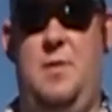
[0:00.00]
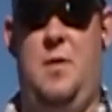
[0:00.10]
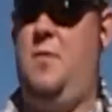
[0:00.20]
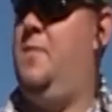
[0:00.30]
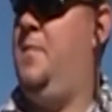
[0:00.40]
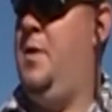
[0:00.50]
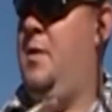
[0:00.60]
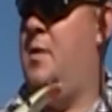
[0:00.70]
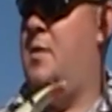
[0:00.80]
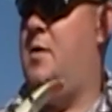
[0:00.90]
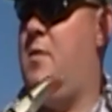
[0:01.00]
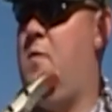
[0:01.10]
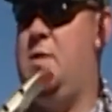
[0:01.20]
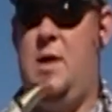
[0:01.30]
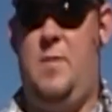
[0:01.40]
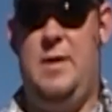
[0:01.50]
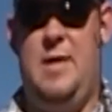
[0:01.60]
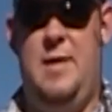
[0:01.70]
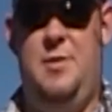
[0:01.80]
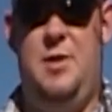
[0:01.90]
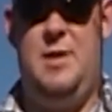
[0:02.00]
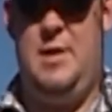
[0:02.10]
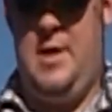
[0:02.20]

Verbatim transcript: So we'll talk about that in just a